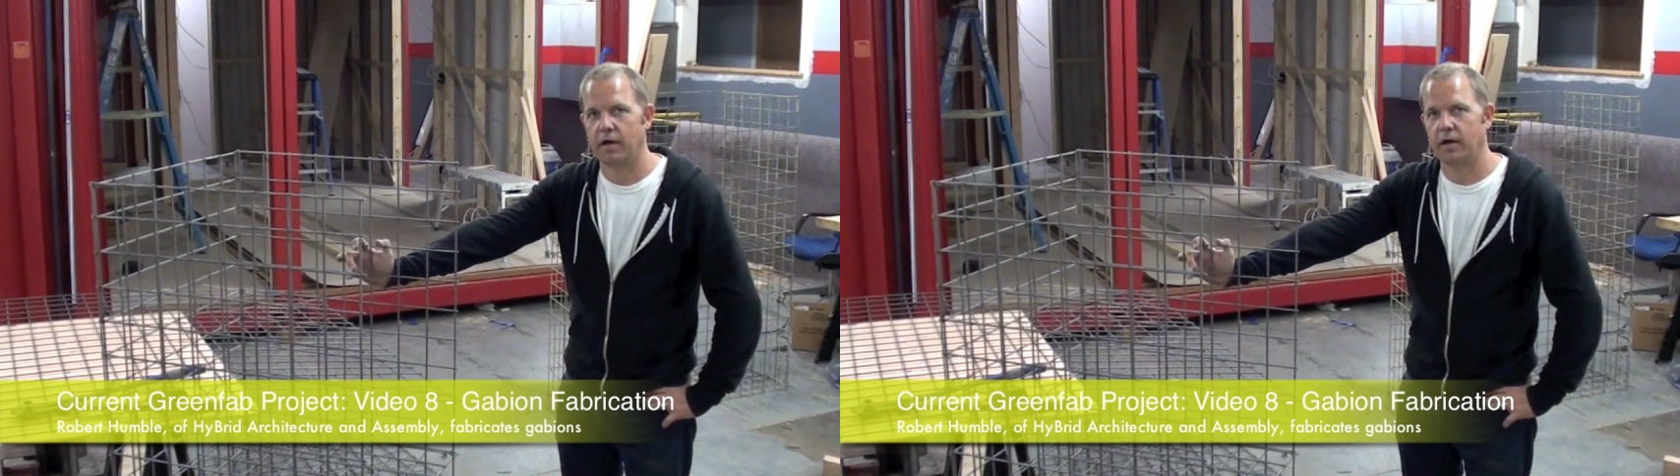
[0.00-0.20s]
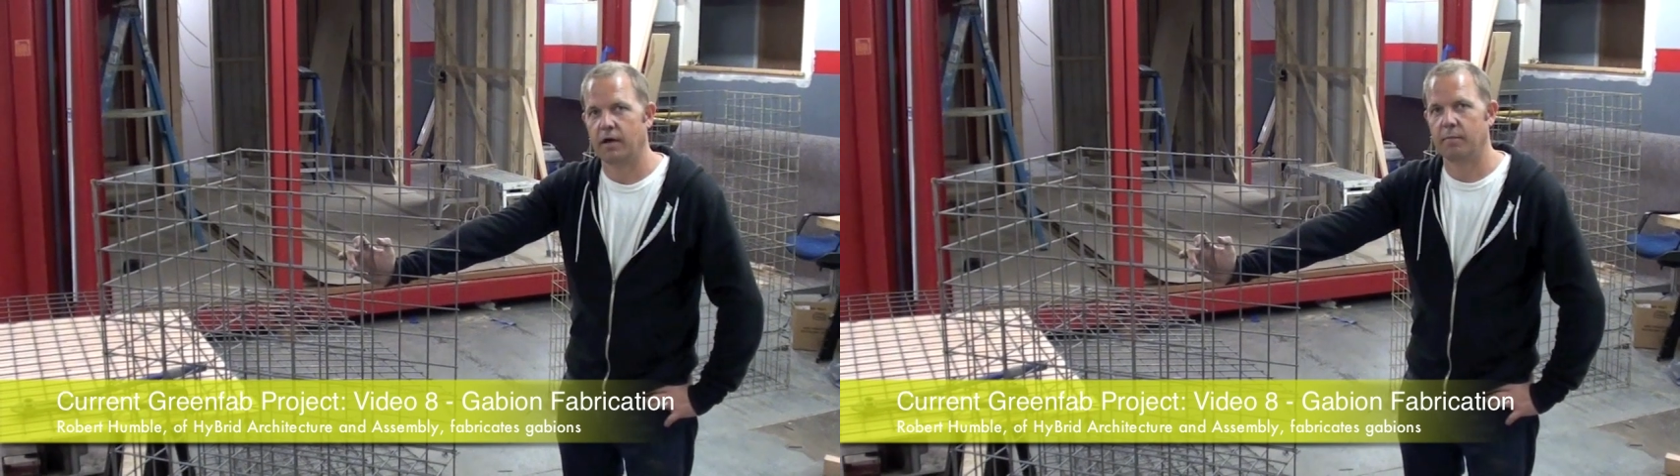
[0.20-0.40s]

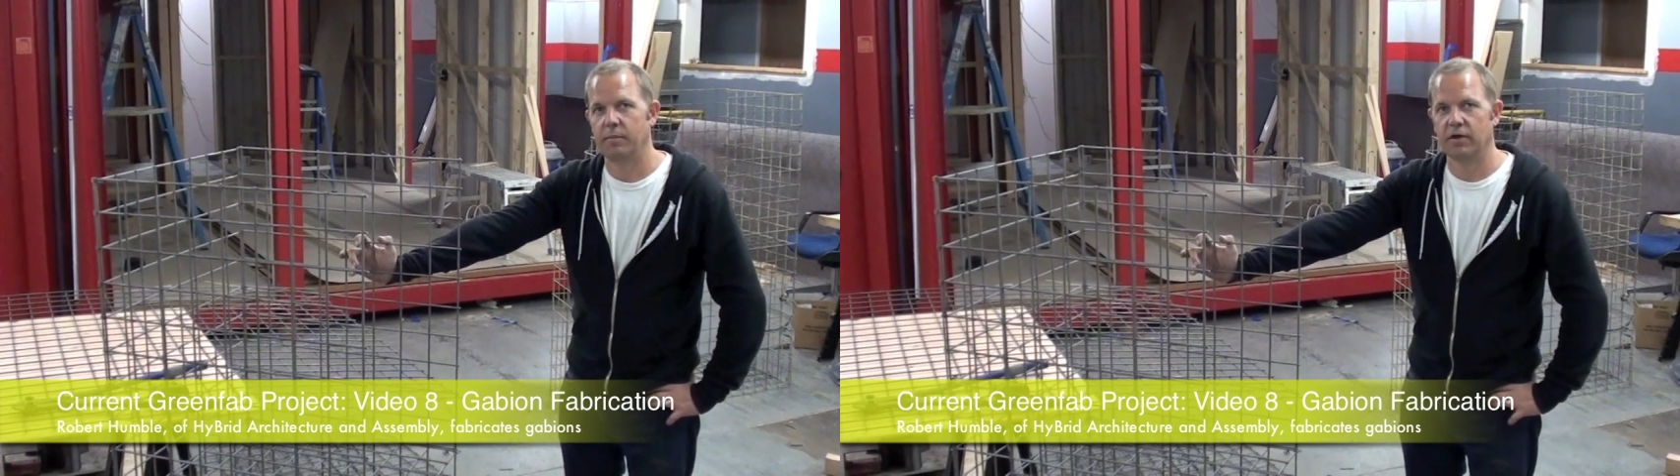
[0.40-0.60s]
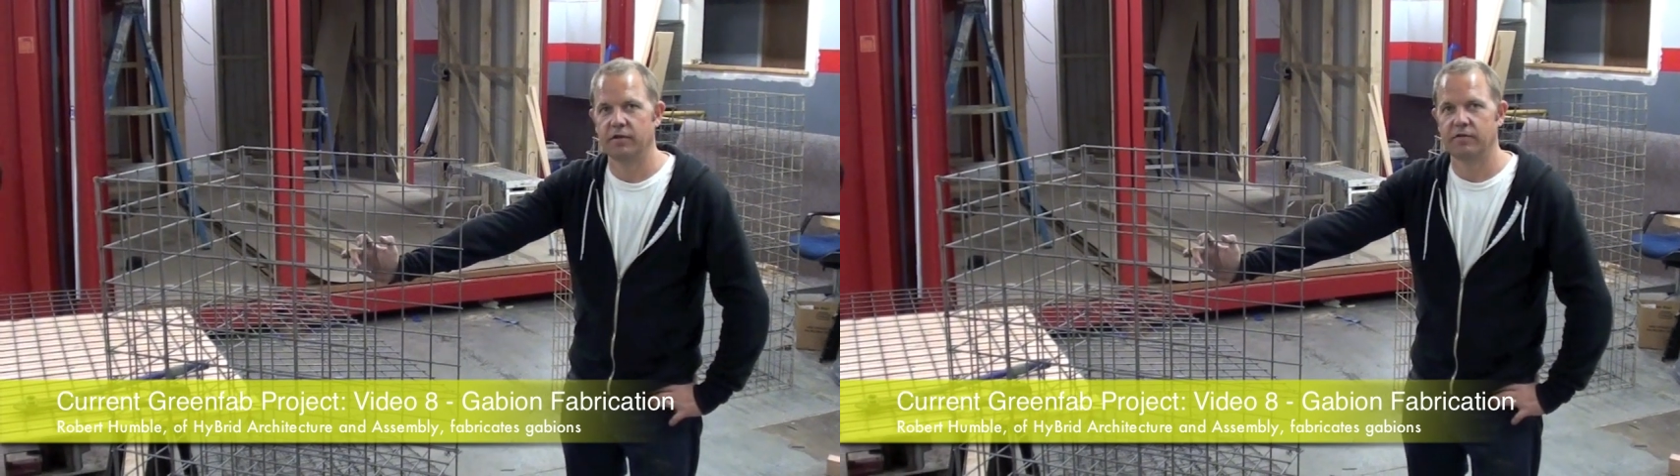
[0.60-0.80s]
uh,
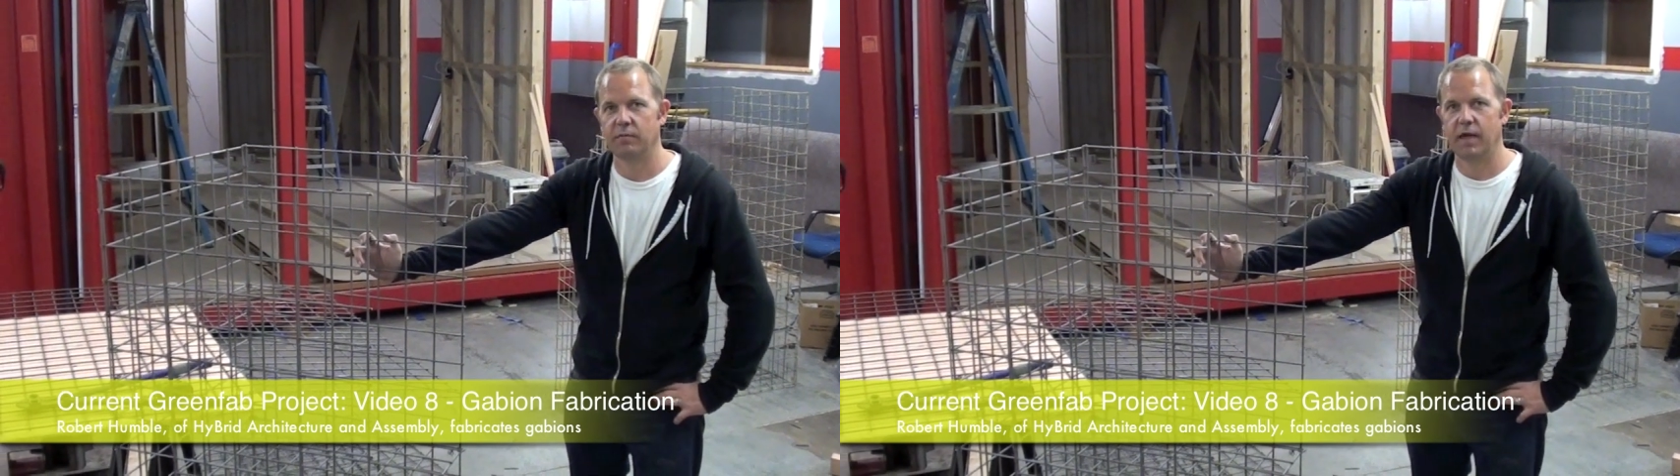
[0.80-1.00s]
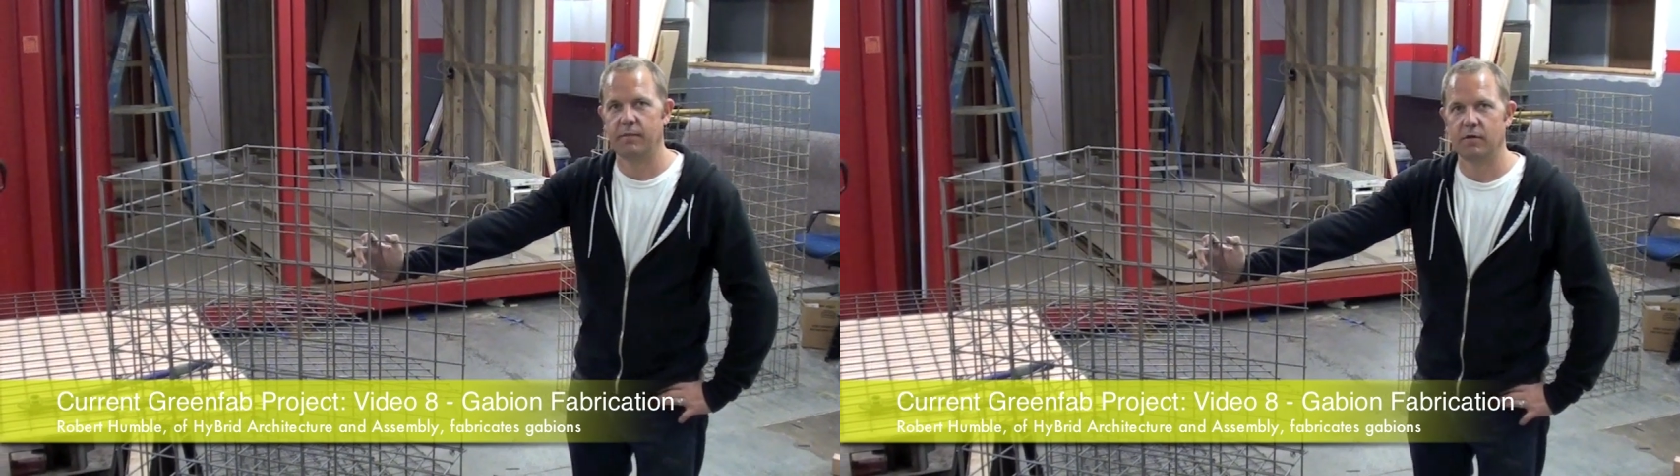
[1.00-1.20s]
building
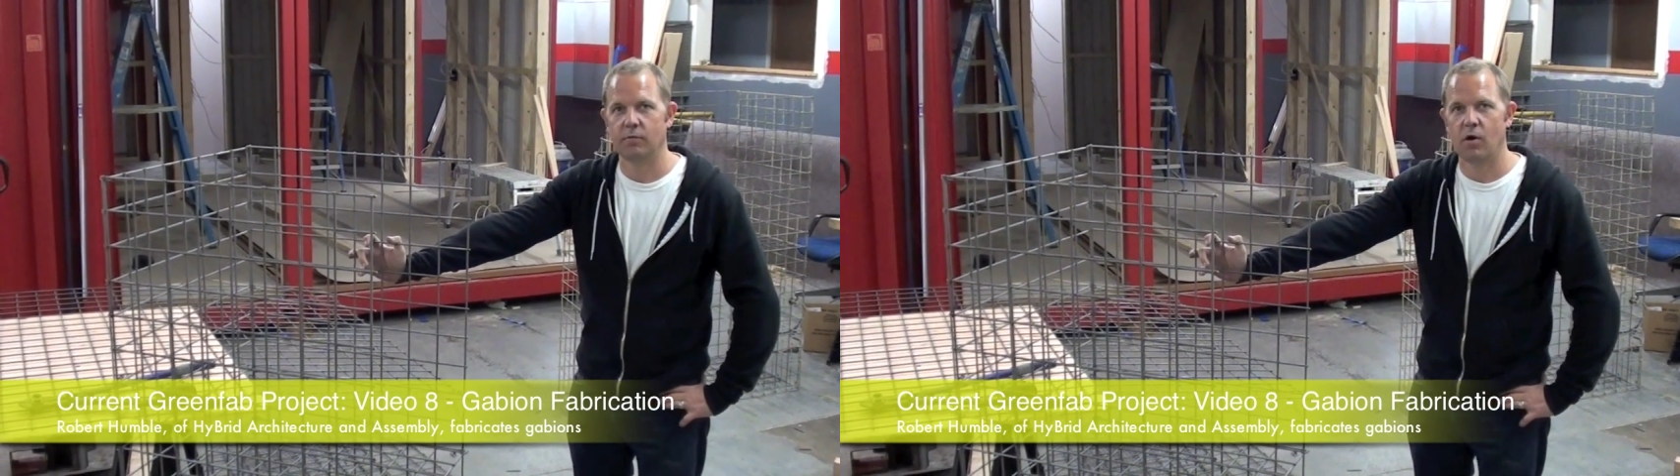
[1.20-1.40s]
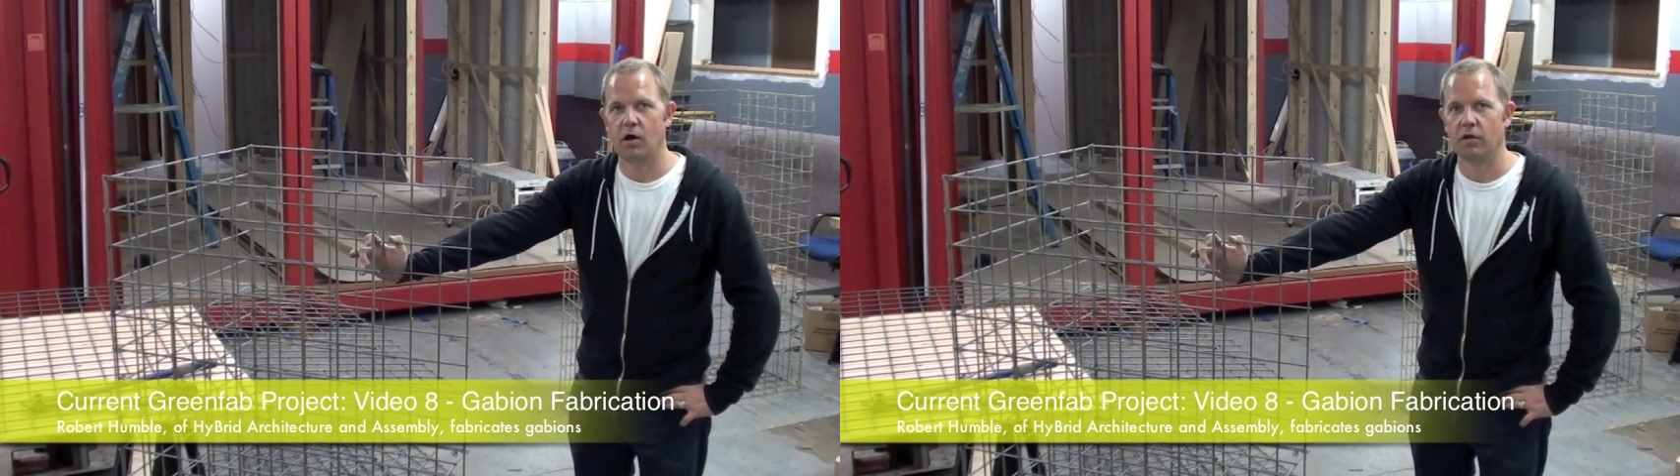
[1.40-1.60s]
some
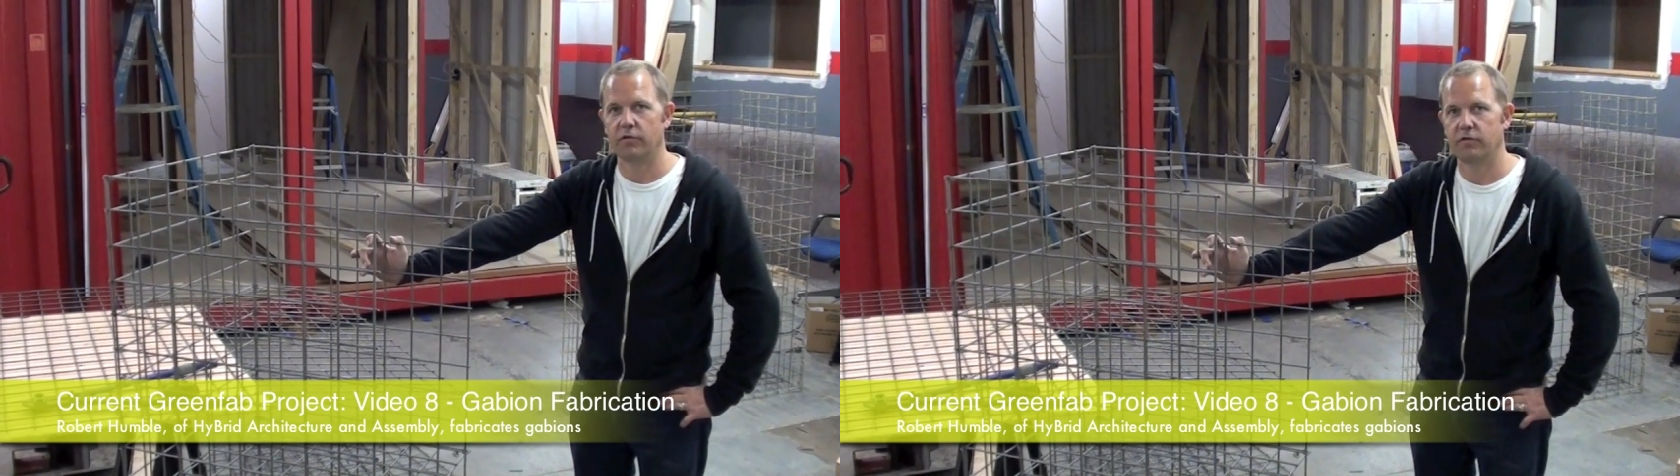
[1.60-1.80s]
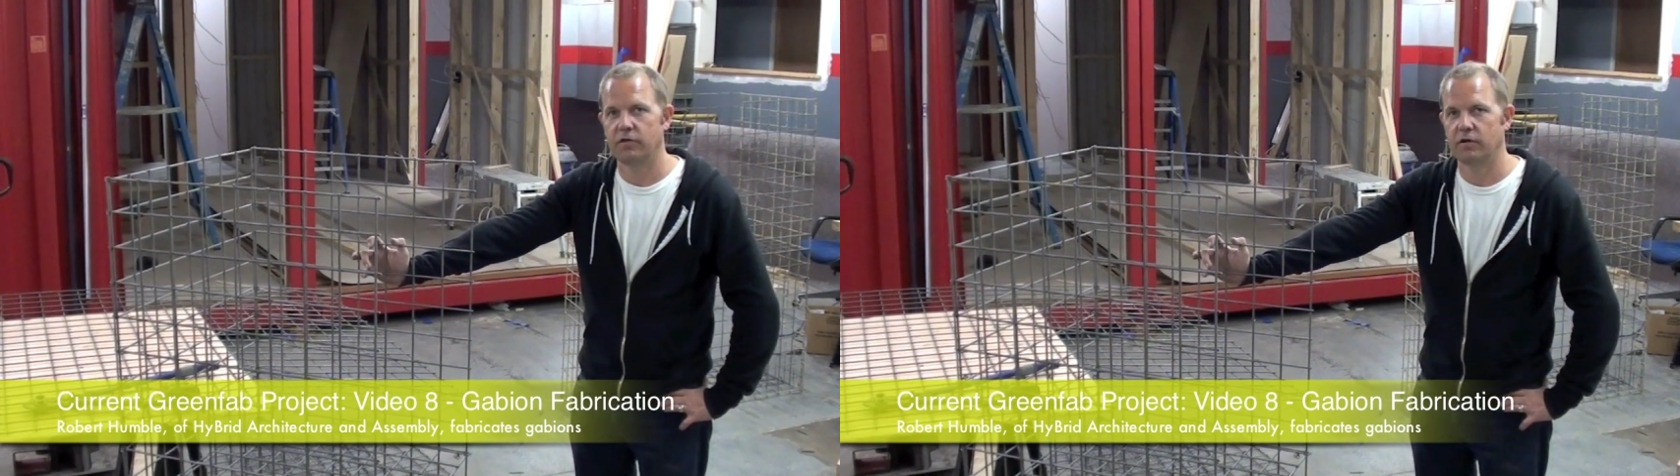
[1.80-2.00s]
Gabion walls.